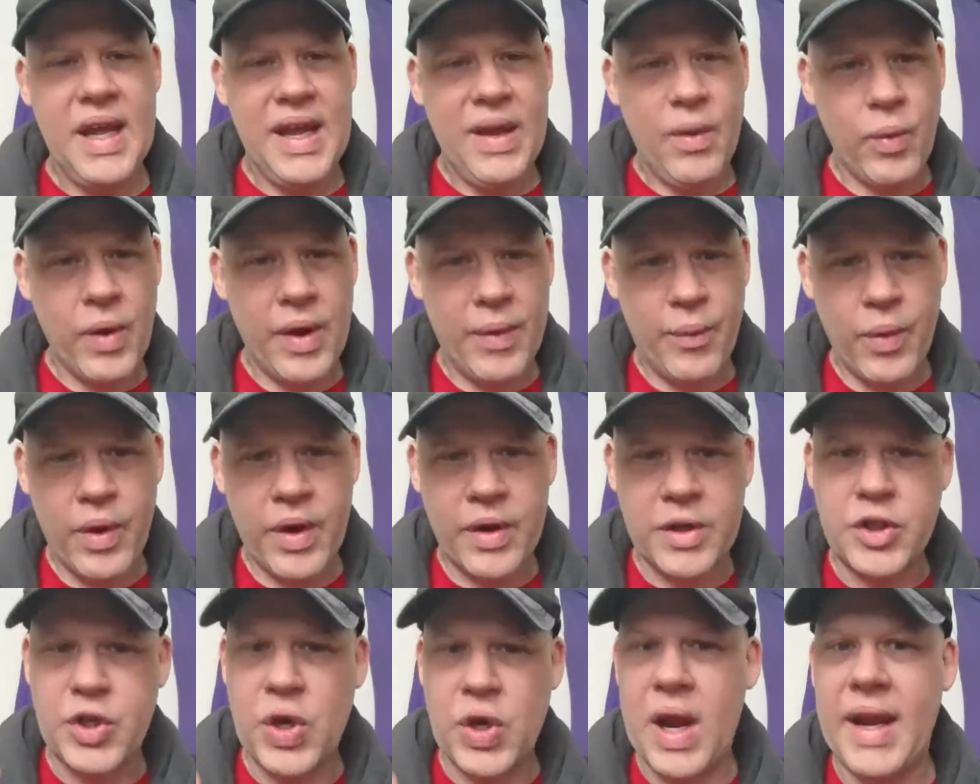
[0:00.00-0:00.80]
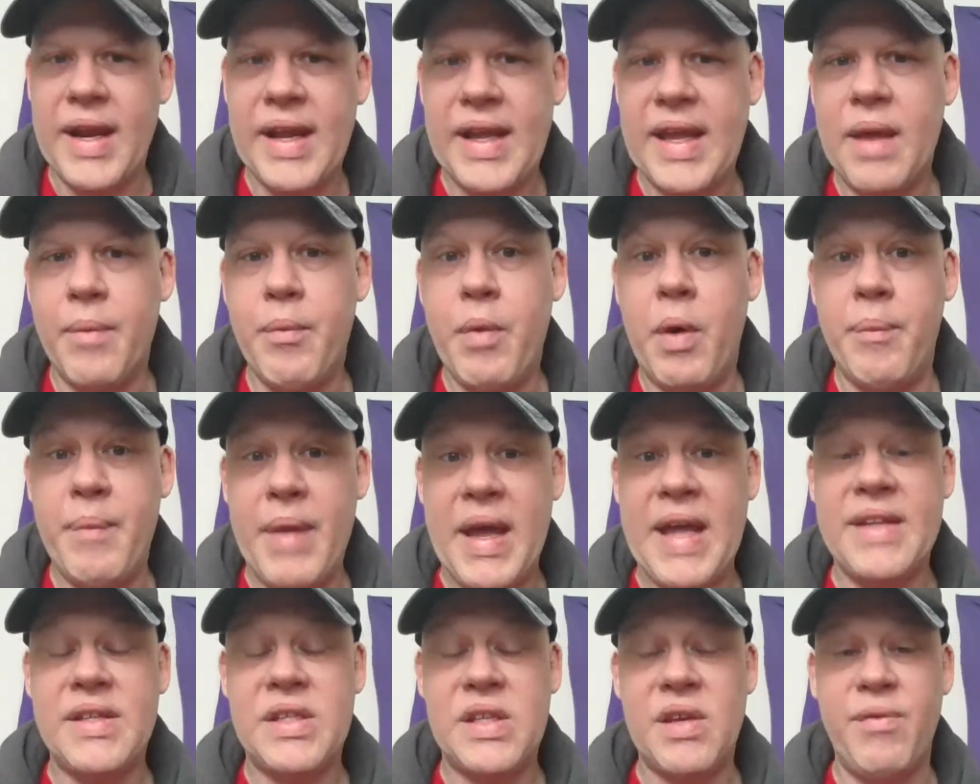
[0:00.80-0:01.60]
when we're trying to get
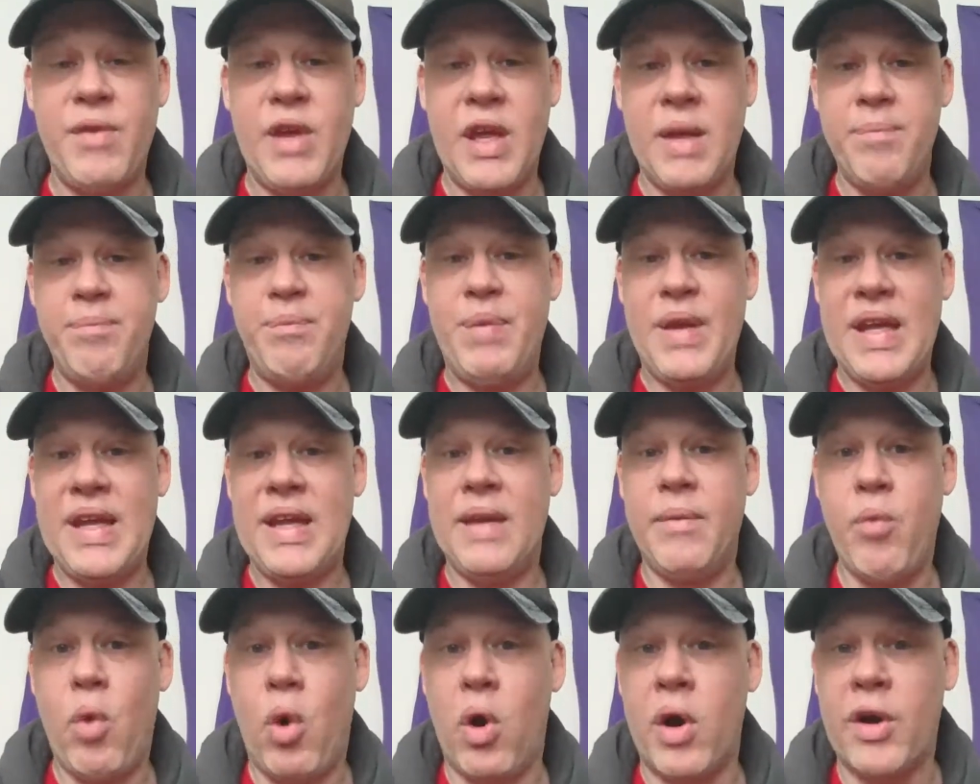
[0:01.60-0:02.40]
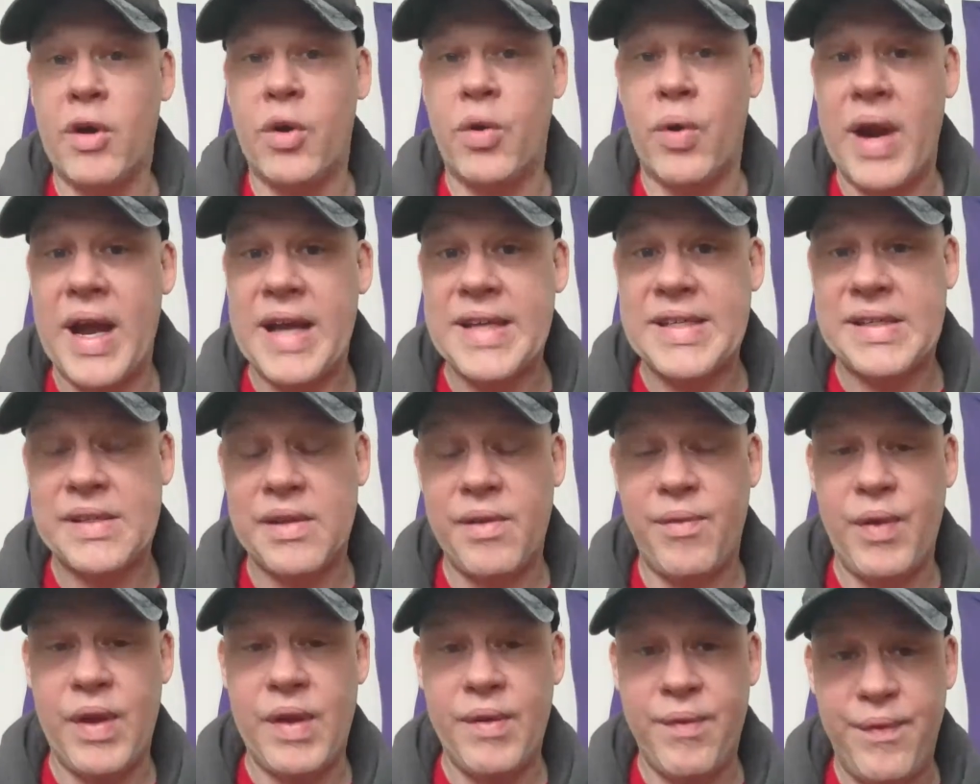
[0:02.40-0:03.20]
momentum and being more
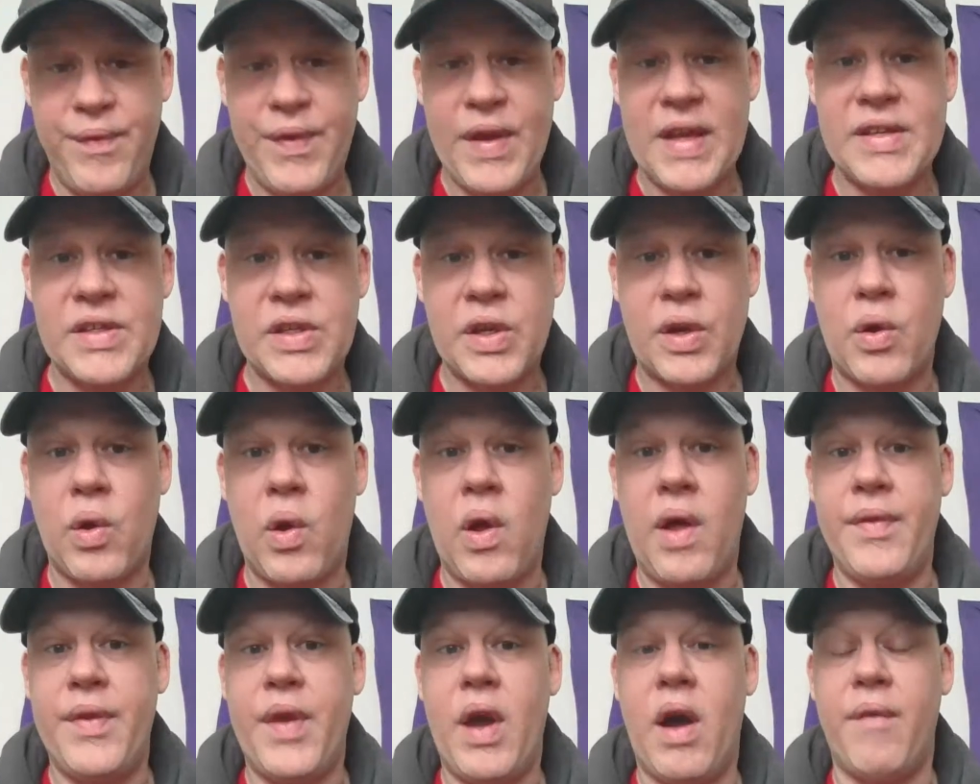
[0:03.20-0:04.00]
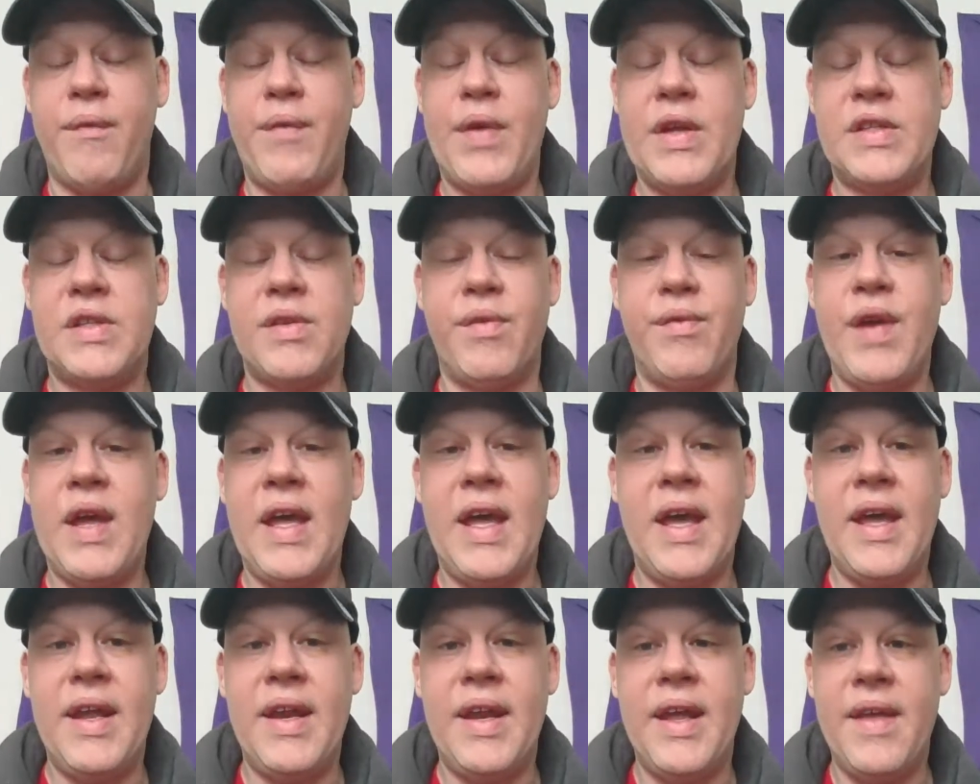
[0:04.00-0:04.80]
aggressive and physical on the offensive
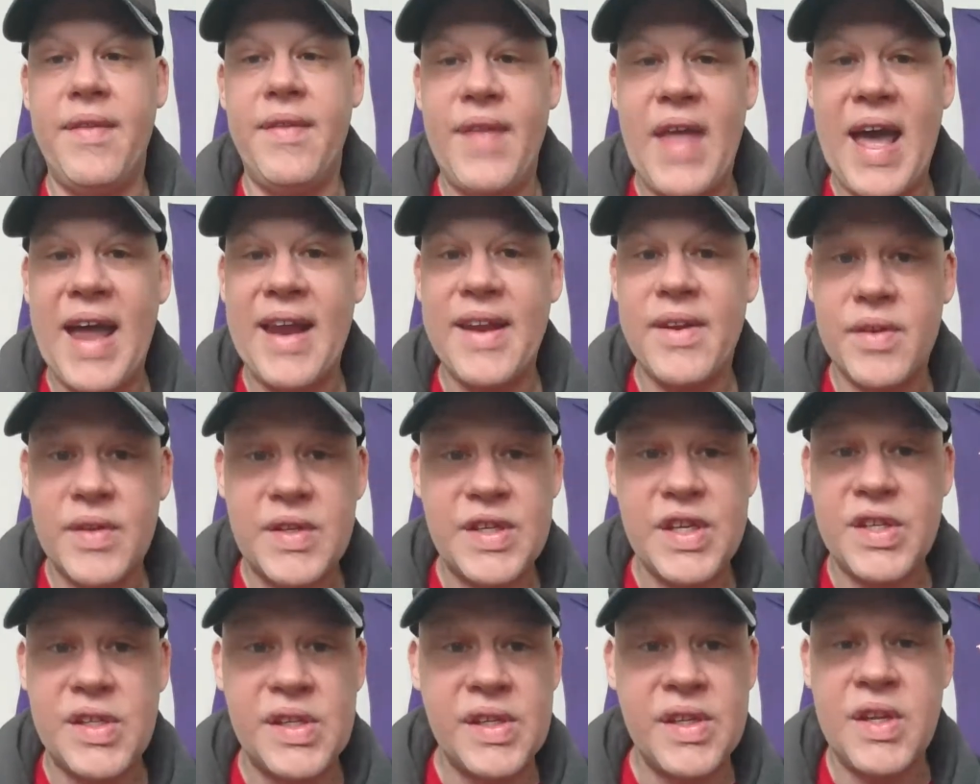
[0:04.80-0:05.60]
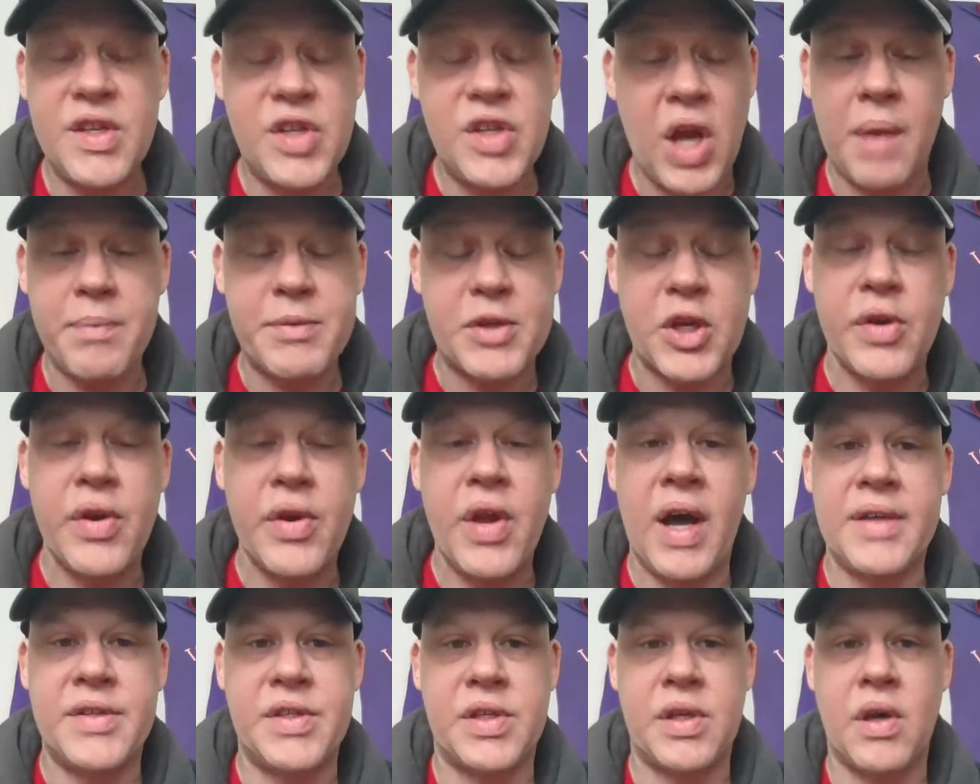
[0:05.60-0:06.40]
end, and that just chops our
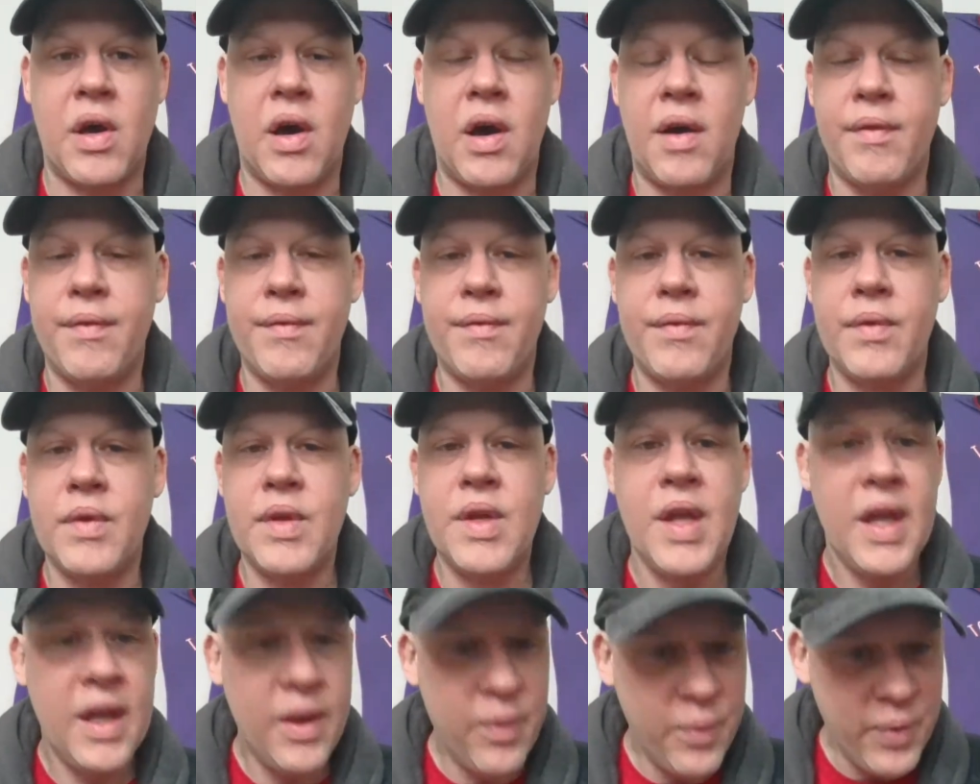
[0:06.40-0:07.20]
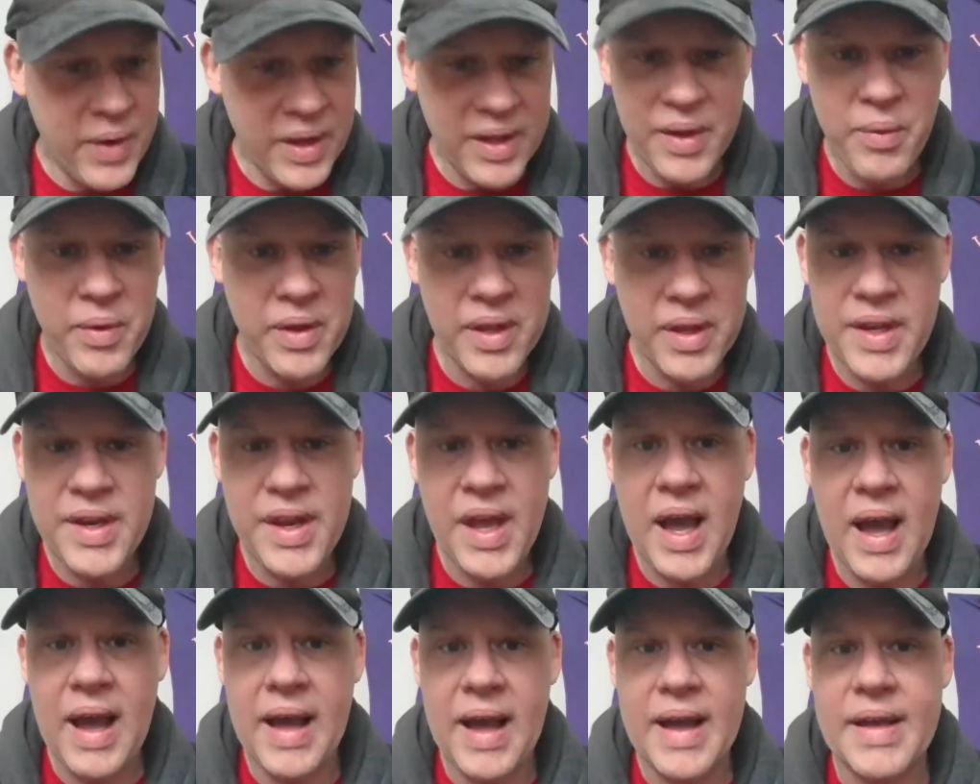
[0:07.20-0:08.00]
nuts off. It really, really
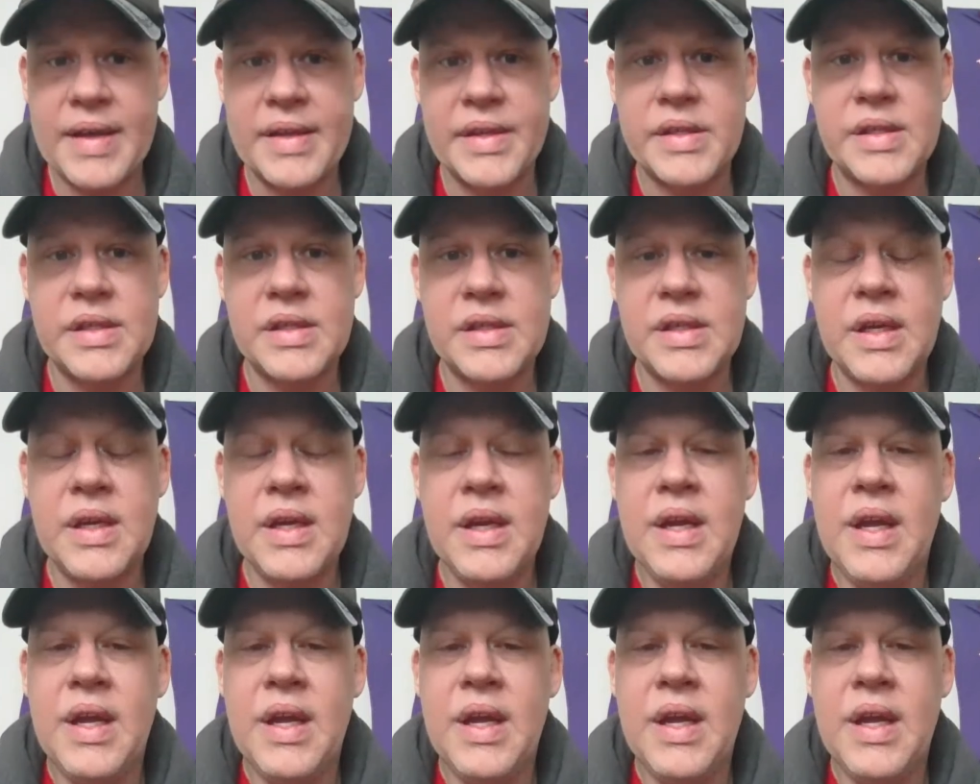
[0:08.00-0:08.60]
does.